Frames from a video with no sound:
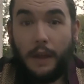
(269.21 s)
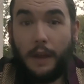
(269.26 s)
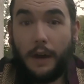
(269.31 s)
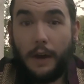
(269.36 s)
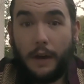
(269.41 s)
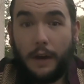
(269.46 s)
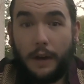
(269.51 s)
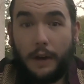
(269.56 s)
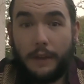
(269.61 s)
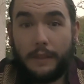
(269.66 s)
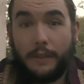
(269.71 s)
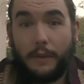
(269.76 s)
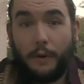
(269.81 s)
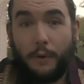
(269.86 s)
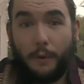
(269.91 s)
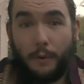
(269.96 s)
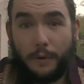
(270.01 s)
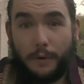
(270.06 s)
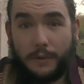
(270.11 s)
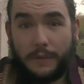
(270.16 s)
the
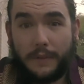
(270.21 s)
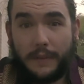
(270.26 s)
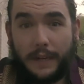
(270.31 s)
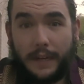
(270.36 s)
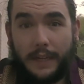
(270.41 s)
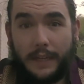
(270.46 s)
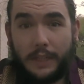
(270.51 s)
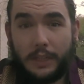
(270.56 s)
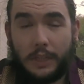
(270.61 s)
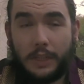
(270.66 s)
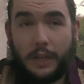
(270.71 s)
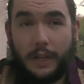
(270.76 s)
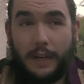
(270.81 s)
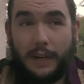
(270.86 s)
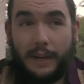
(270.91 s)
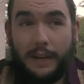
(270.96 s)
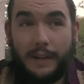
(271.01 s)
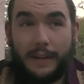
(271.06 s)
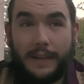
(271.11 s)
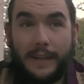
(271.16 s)
oral stage
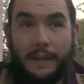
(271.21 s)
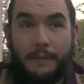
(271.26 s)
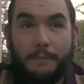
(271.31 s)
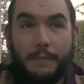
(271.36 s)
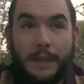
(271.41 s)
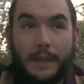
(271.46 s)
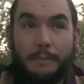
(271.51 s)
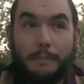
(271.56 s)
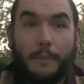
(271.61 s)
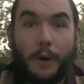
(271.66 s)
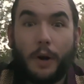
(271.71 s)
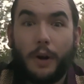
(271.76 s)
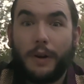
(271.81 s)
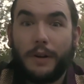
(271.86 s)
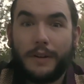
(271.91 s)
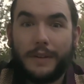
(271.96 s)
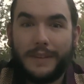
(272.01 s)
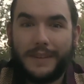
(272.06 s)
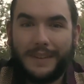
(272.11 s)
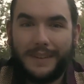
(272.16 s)
can be
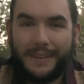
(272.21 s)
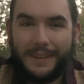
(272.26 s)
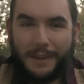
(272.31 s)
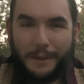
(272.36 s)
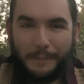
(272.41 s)
marked